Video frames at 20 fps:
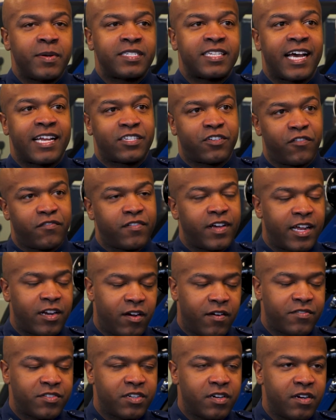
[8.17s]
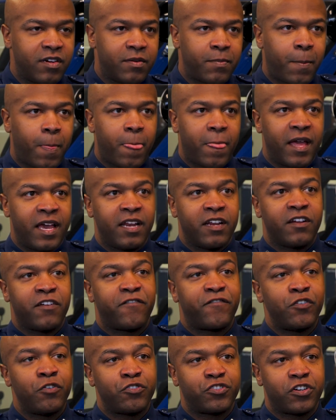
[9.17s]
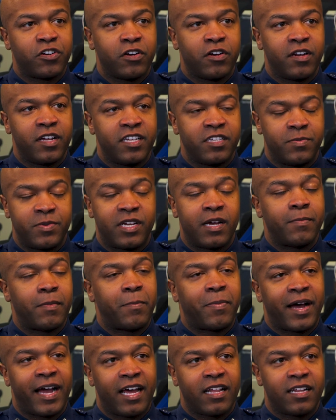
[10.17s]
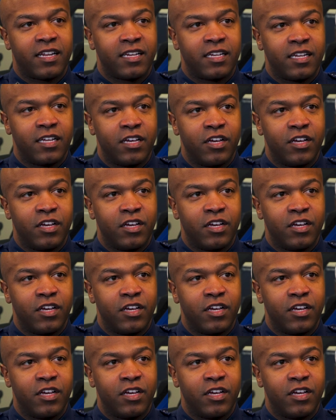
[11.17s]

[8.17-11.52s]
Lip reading: a tactical flight officer, and in the future, it's become a pilot.